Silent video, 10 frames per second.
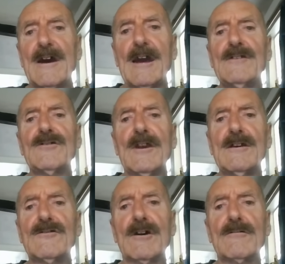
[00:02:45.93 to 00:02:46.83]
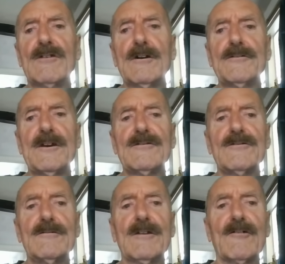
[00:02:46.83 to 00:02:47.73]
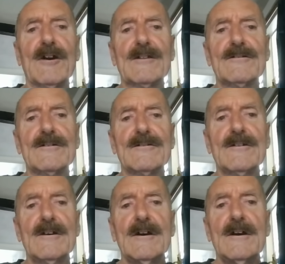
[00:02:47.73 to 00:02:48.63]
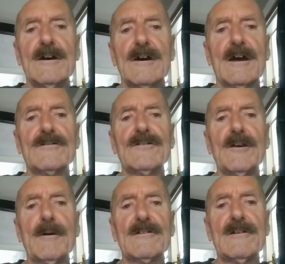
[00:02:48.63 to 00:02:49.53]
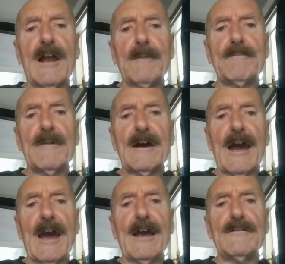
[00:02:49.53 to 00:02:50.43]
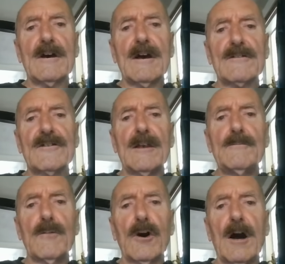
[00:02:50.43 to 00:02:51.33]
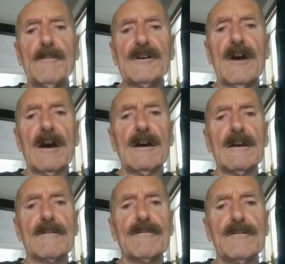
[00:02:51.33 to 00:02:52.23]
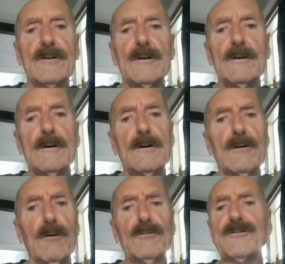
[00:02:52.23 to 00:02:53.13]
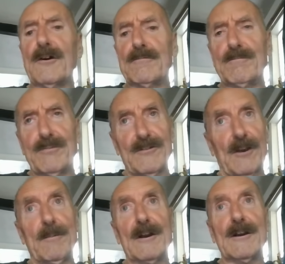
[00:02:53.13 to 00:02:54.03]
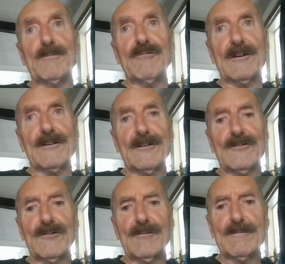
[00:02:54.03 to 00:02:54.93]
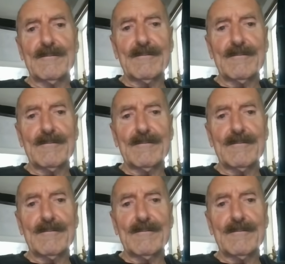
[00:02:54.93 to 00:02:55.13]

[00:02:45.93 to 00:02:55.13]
H&H Hotels has two directors, Hasib Aslam and Hassan Muhammad Arif, also seemingly British.